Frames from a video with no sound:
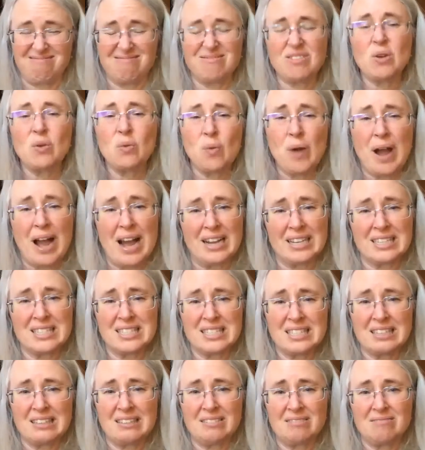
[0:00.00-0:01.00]

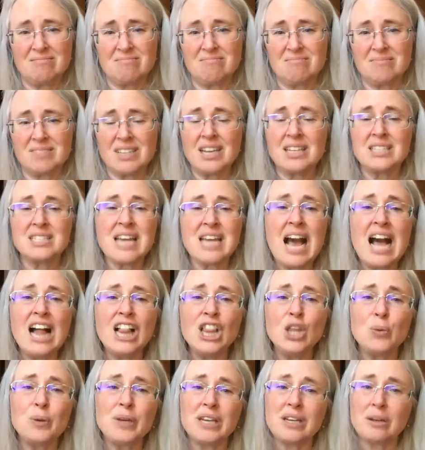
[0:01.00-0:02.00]
waxy. A
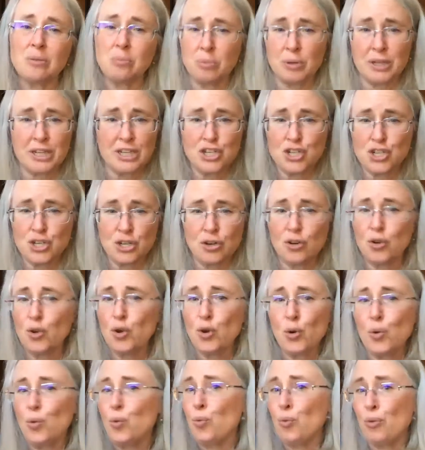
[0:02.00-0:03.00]
tallowy complexion
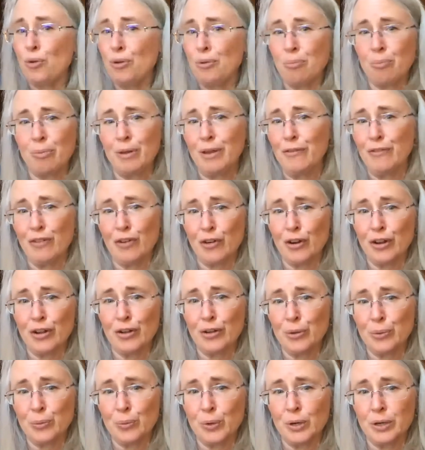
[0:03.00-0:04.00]
wouldn't be a very
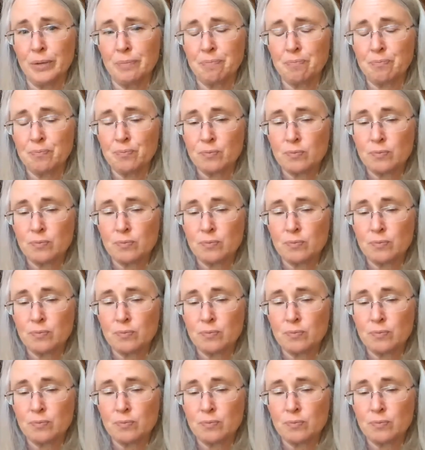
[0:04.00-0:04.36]
good one.